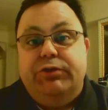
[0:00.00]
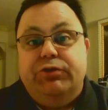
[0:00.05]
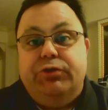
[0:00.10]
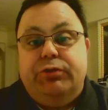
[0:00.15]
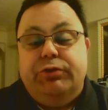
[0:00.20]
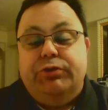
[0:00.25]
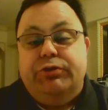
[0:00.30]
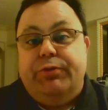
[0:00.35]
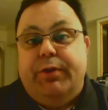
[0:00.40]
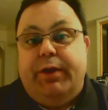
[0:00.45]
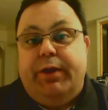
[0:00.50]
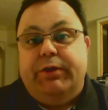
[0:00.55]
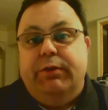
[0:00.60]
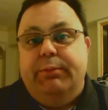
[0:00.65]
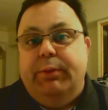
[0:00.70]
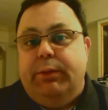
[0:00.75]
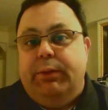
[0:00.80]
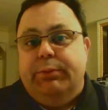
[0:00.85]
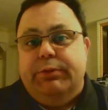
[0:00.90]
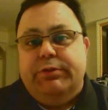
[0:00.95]
George Trek, to
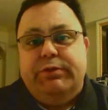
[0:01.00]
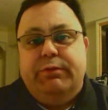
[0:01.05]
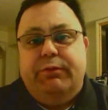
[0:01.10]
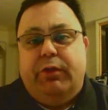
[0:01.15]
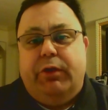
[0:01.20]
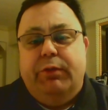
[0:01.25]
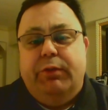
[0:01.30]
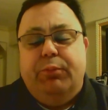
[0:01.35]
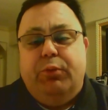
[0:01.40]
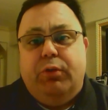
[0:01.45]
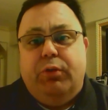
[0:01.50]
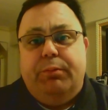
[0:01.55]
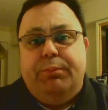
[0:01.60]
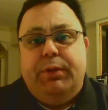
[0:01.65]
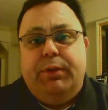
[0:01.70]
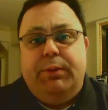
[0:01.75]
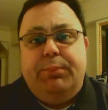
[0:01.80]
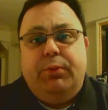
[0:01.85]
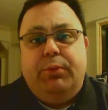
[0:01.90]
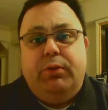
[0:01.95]
meet with some very important
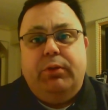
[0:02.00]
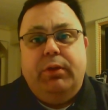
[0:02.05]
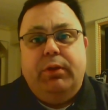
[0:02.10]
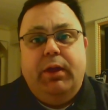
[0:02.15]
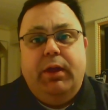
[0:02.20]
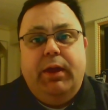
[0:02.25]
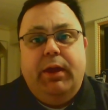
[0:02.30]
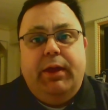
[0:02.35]
people